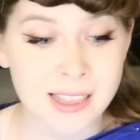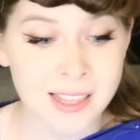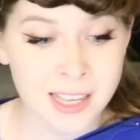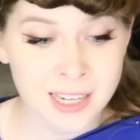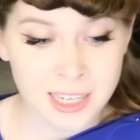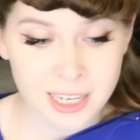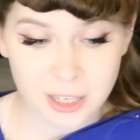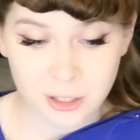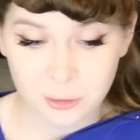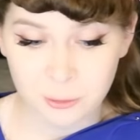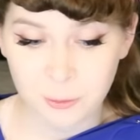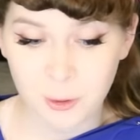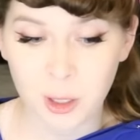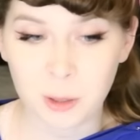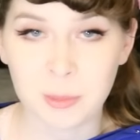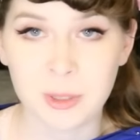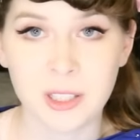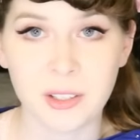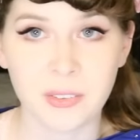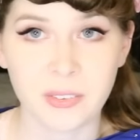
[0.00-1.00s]
And then each
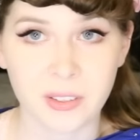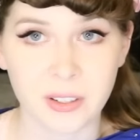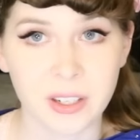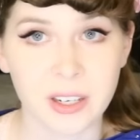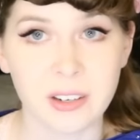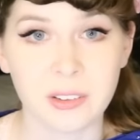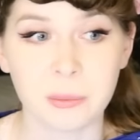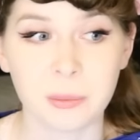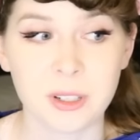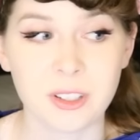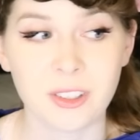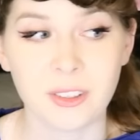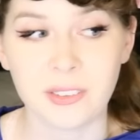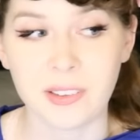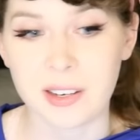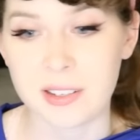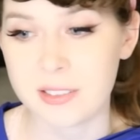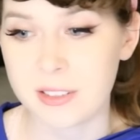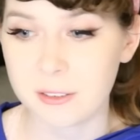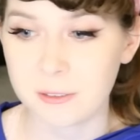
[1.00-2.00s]
film in the series
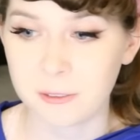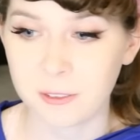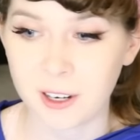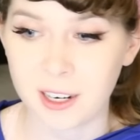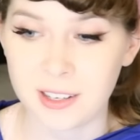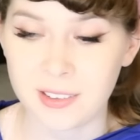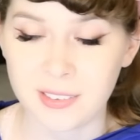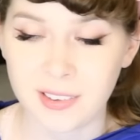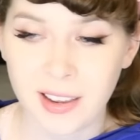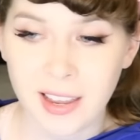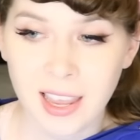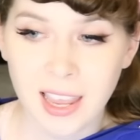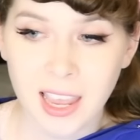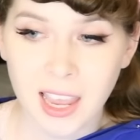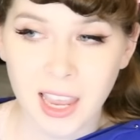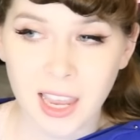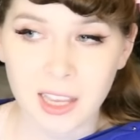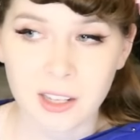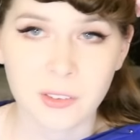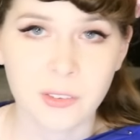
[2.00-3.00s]
reaches a different
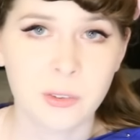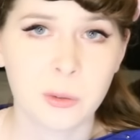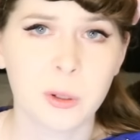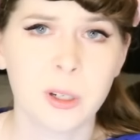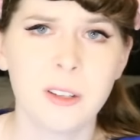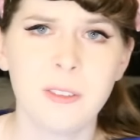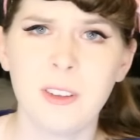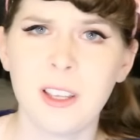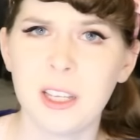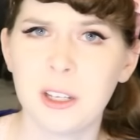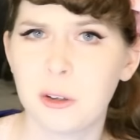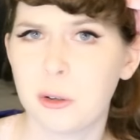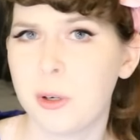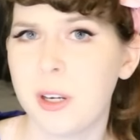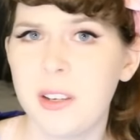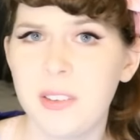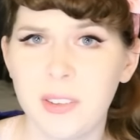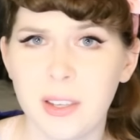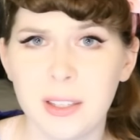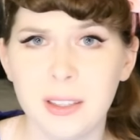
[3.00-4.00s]
and sort of
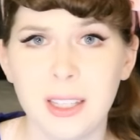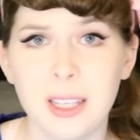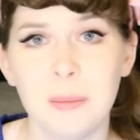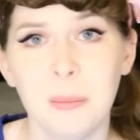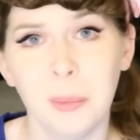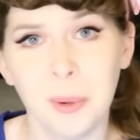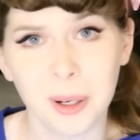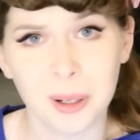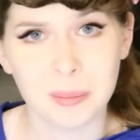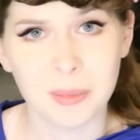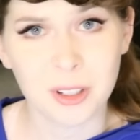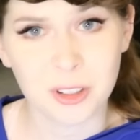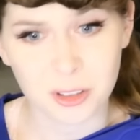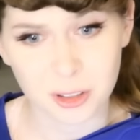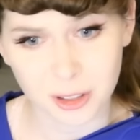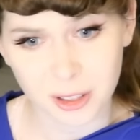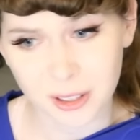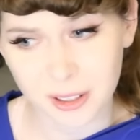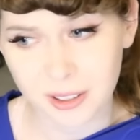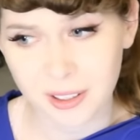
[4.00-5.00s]
increasingly more
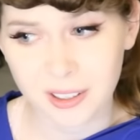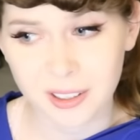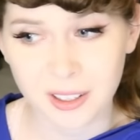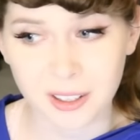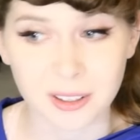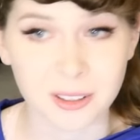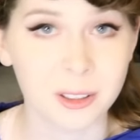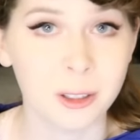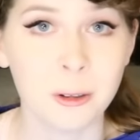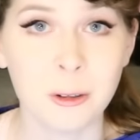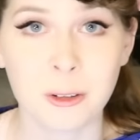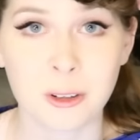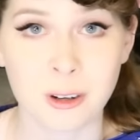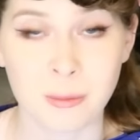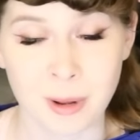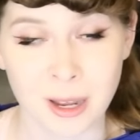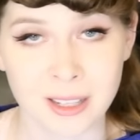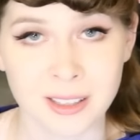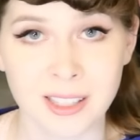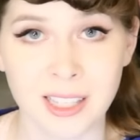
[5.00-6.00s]
mature
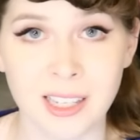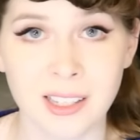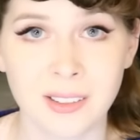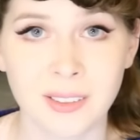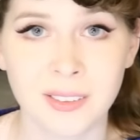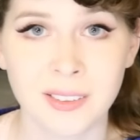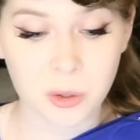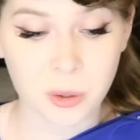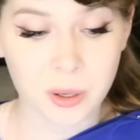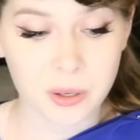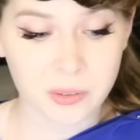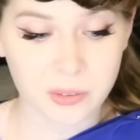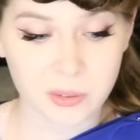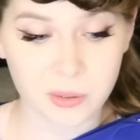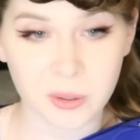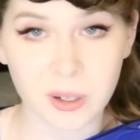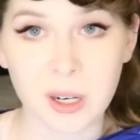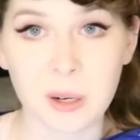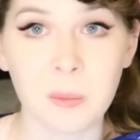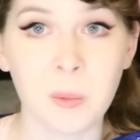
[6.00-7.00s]
conclusion about this. Toy
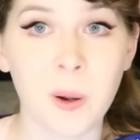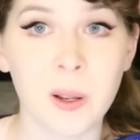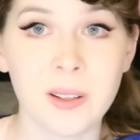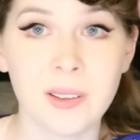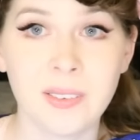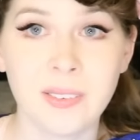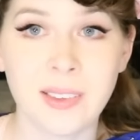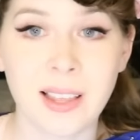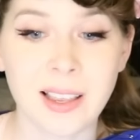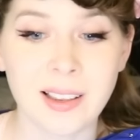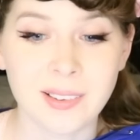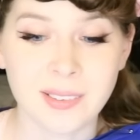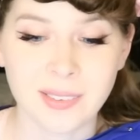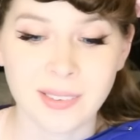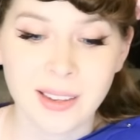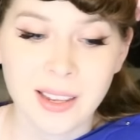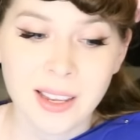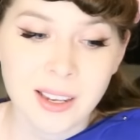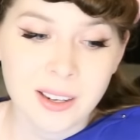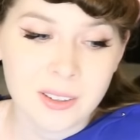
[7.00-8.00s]
Story 1
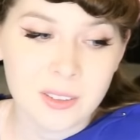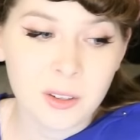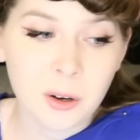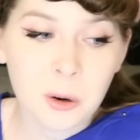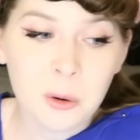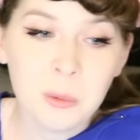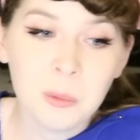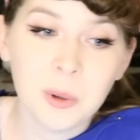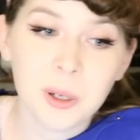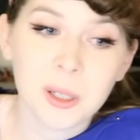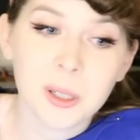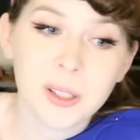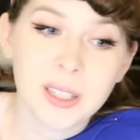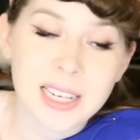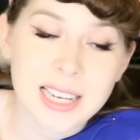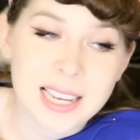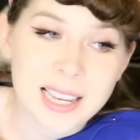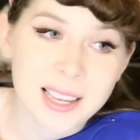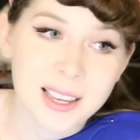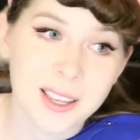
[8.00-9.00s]
says, "Don't
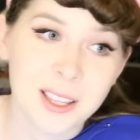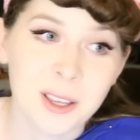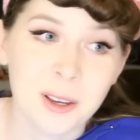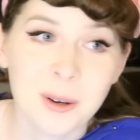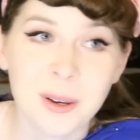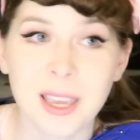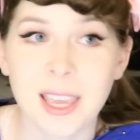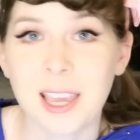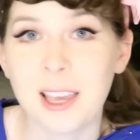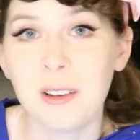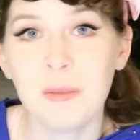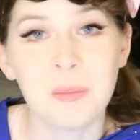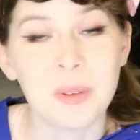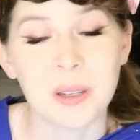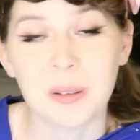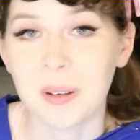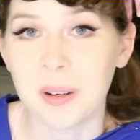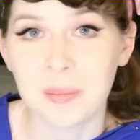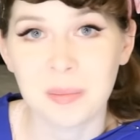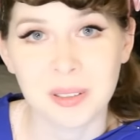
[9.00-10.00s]
worry, you can't
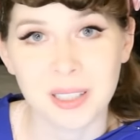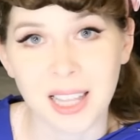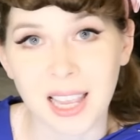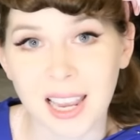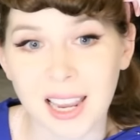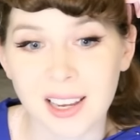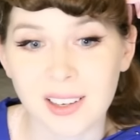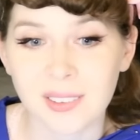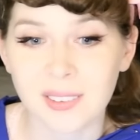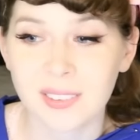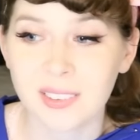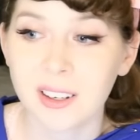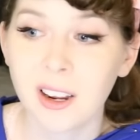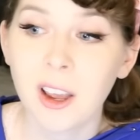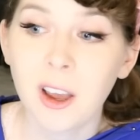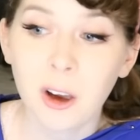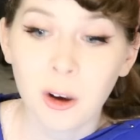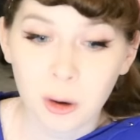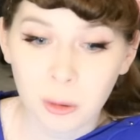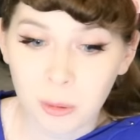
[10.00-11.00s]
be replaced
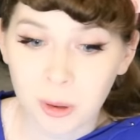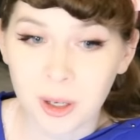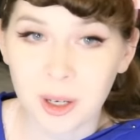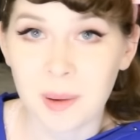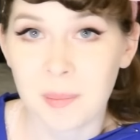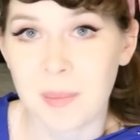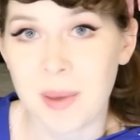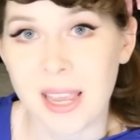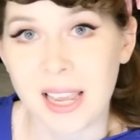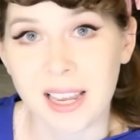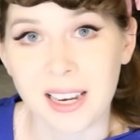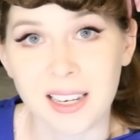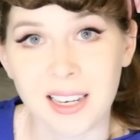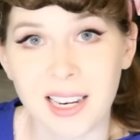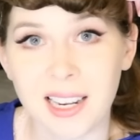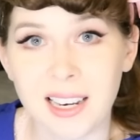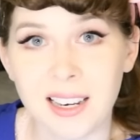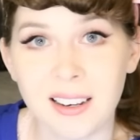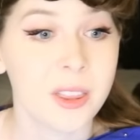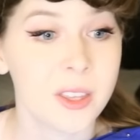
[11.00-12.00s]
or
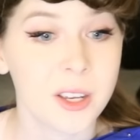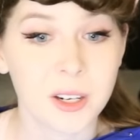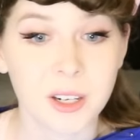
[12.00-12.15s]
abandoned.